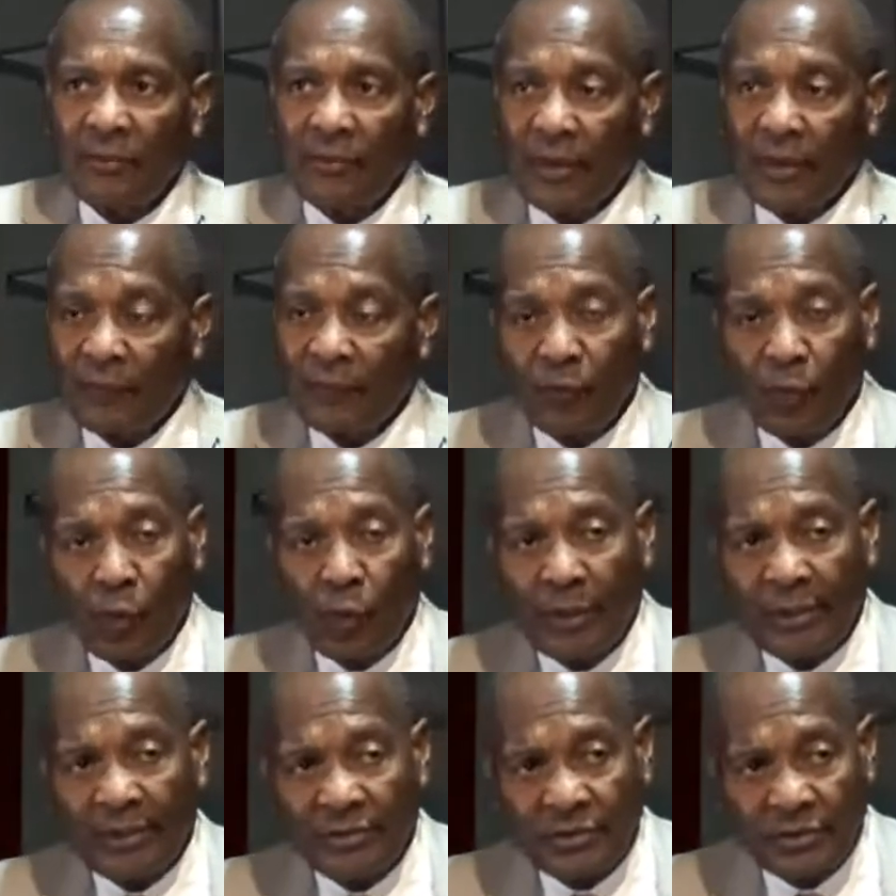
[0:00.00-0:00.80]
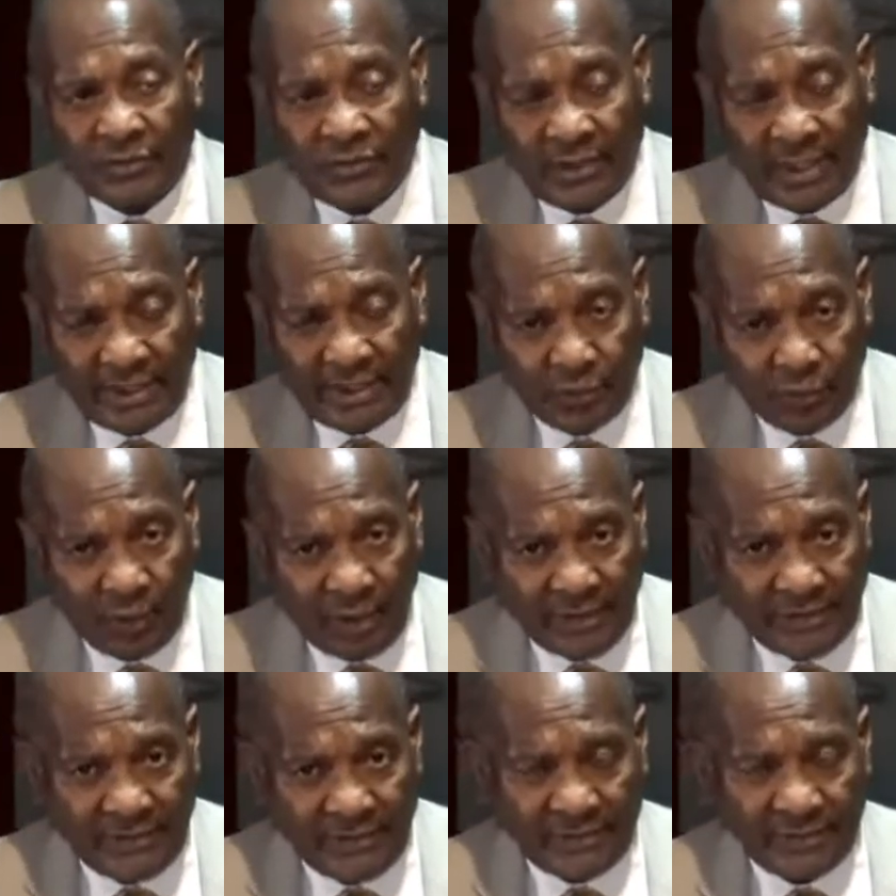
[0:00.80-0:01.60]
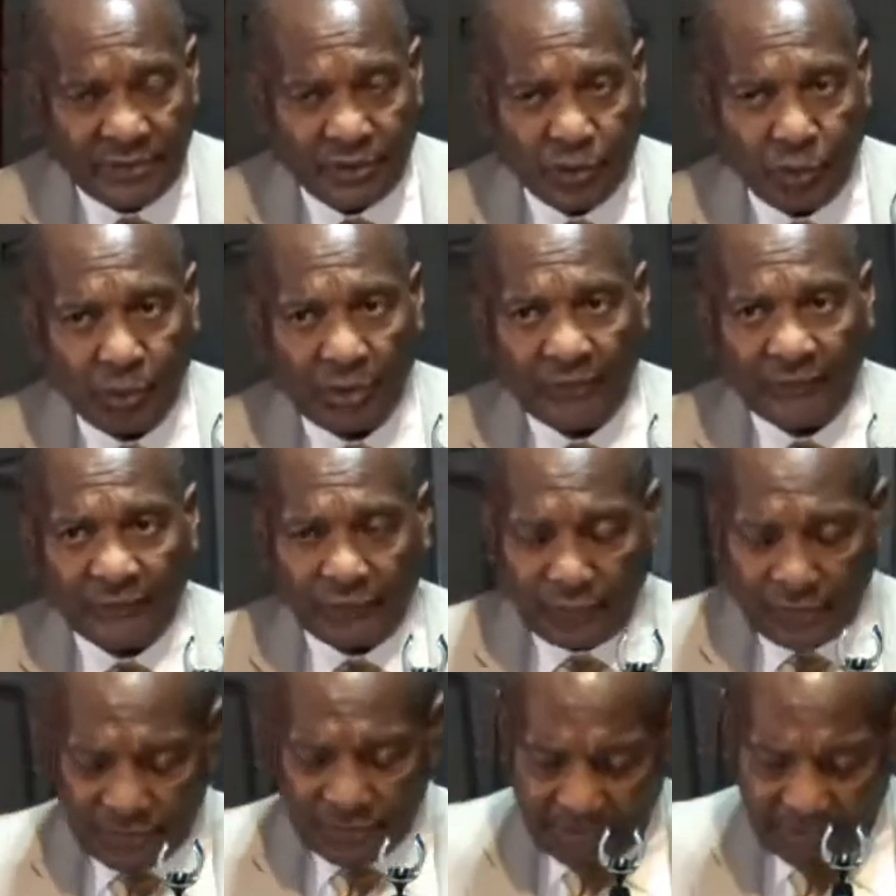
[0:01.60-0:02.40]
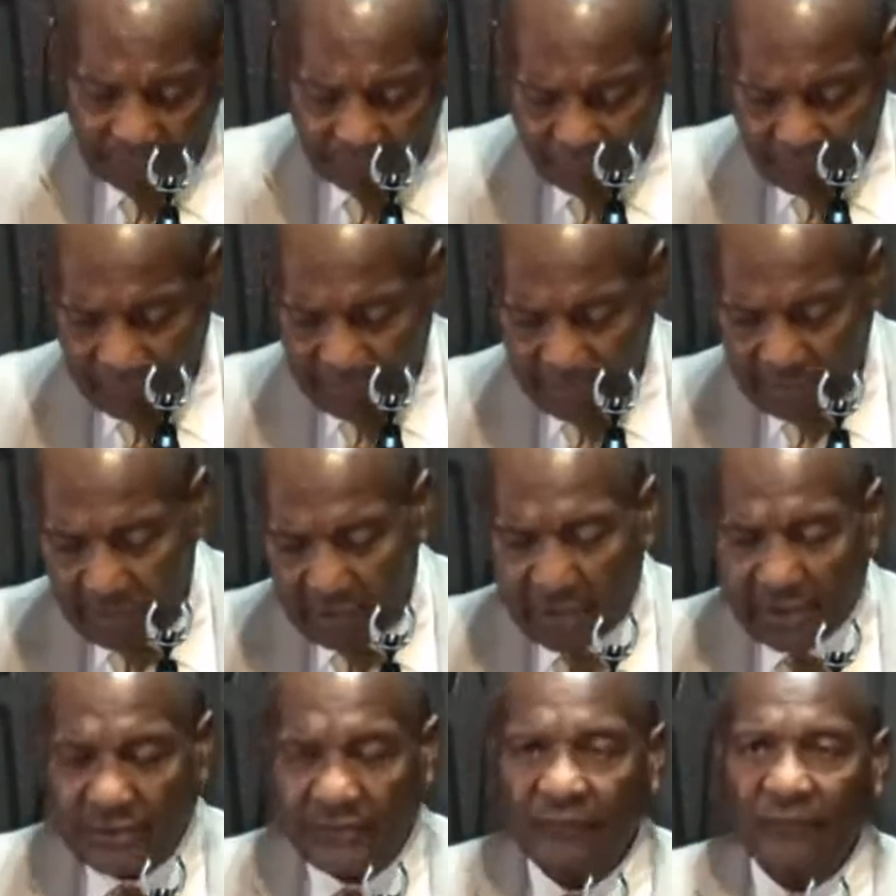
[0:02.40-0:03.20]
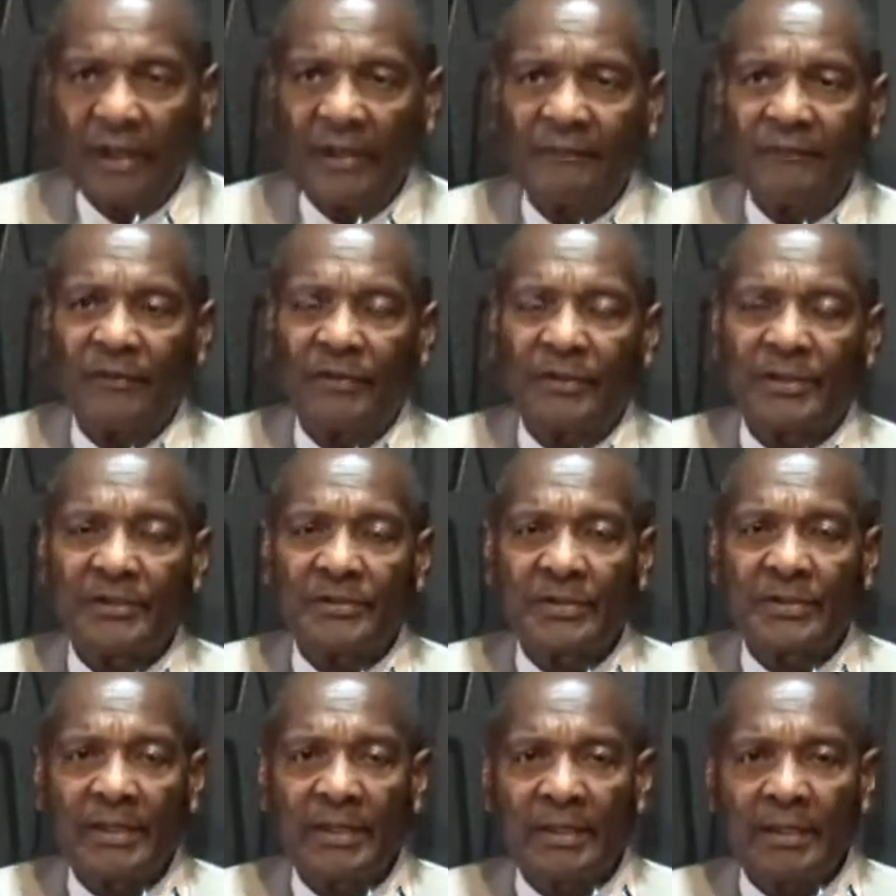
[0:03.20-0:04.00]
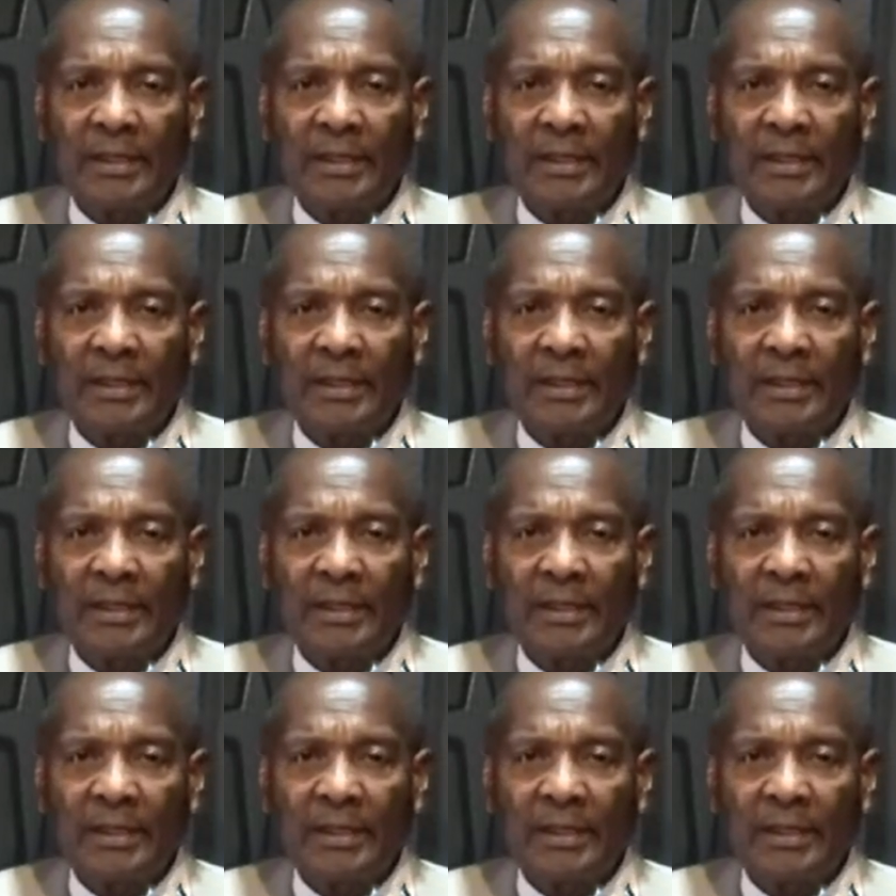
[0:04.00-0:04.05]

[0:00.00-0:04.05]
Therefore, it should say to us in this 21st century that God's faithfulness